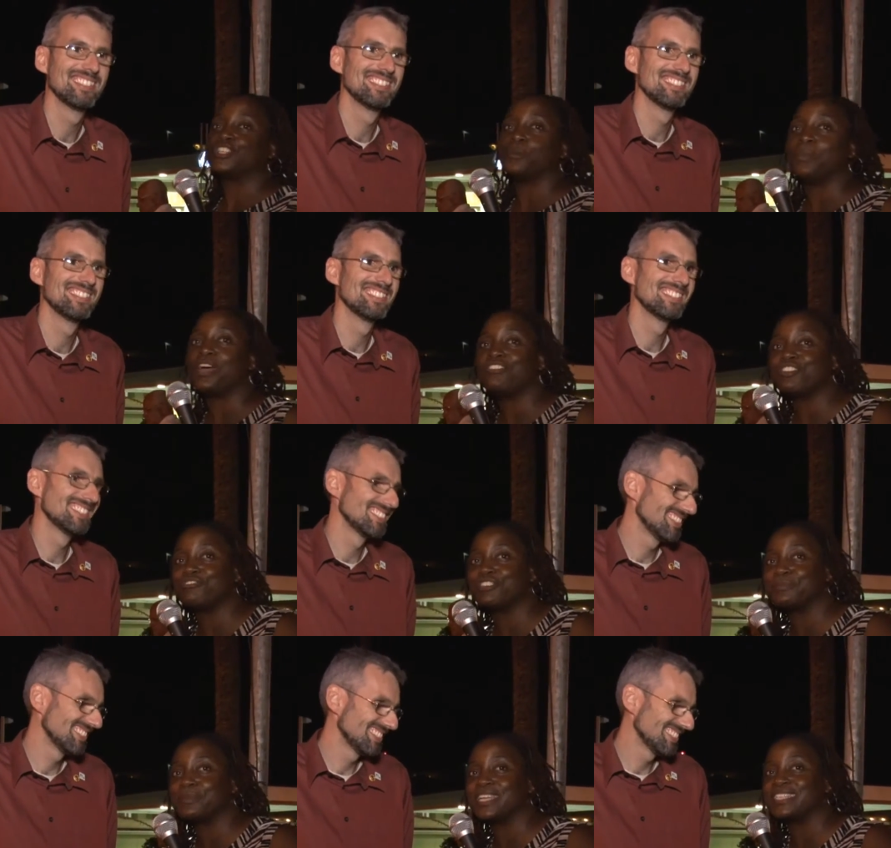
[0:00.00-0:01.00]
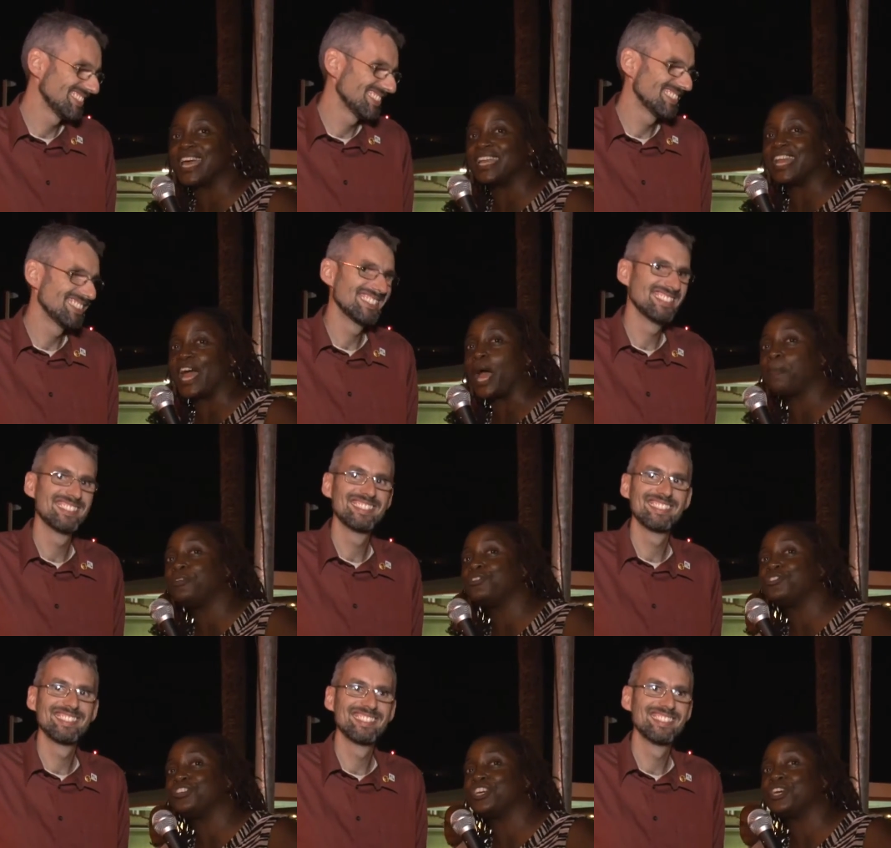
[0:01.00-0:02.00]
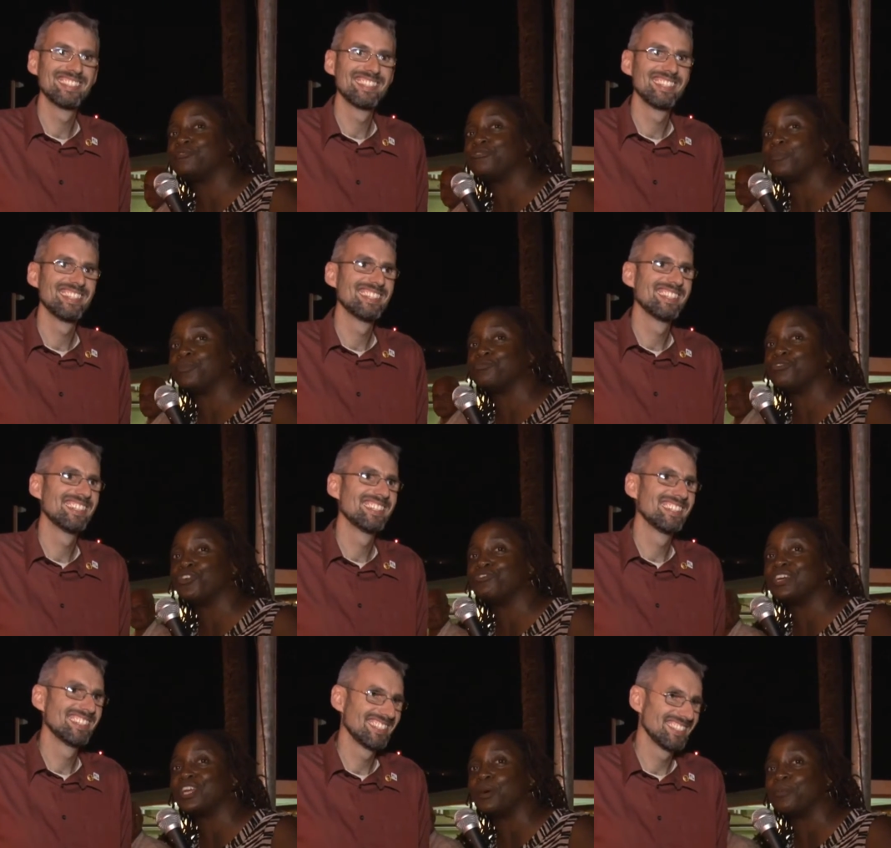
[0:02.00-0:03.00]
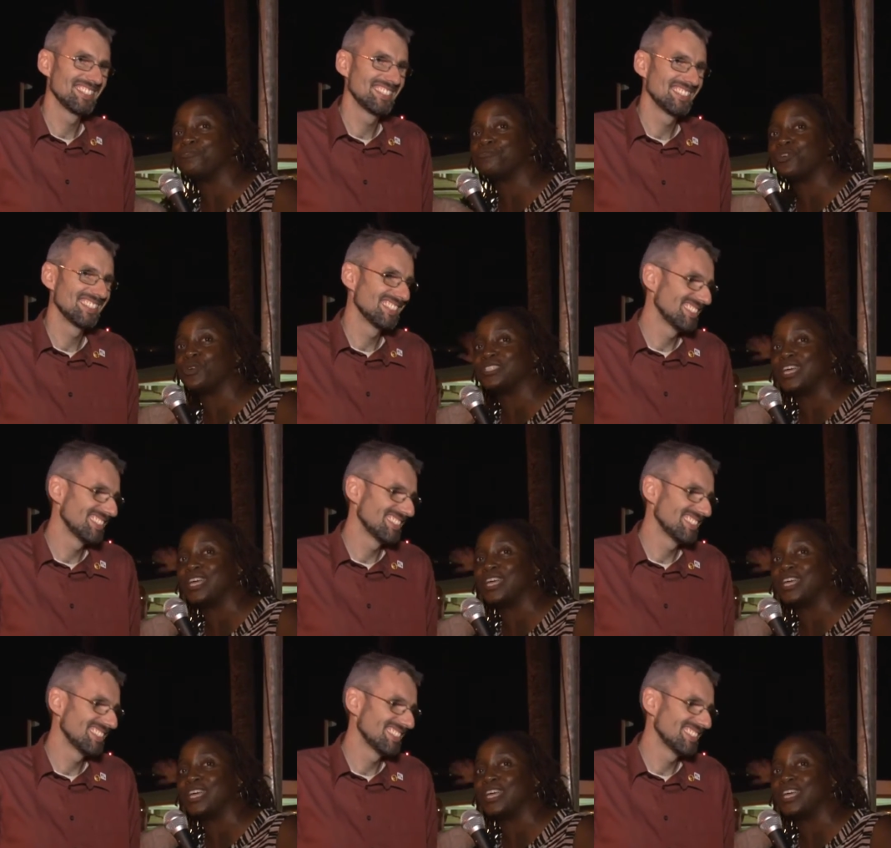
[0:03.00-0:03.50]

Speaker 1: So Merry Christmas and a Happy New Year from the Rotary Club of Road